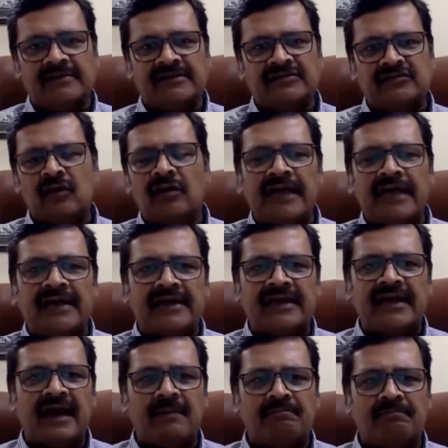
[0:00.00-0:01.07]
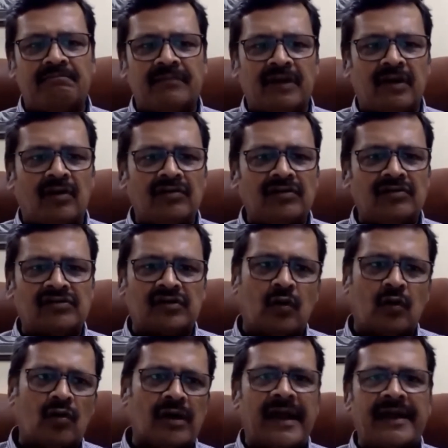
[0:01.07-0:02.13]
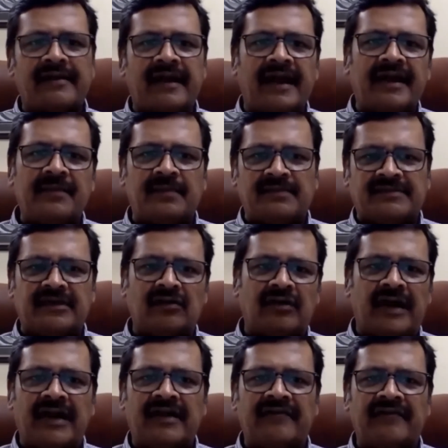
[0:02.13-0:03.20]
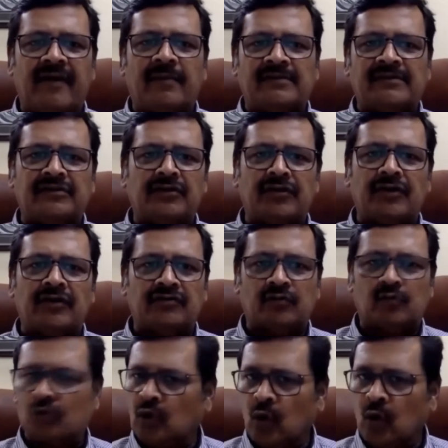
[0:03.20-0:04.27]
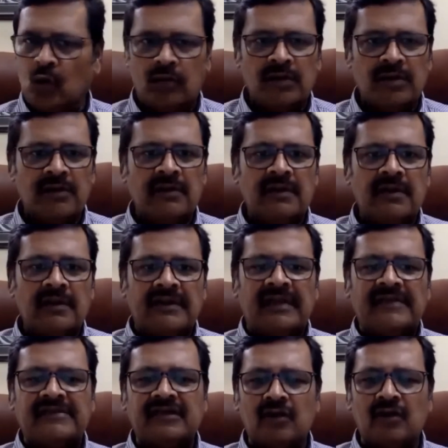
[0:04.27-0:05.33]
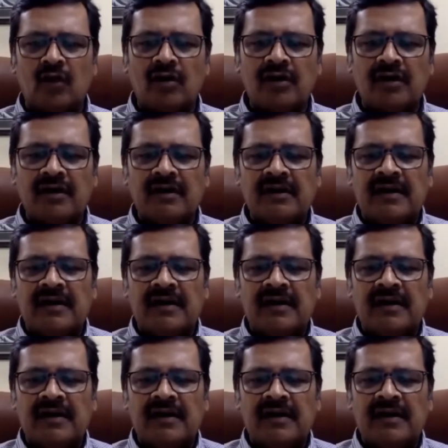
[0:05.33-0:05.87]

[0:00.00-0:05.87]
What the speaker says: It's not that we are, you score like 90% or 95%. No. They said, look,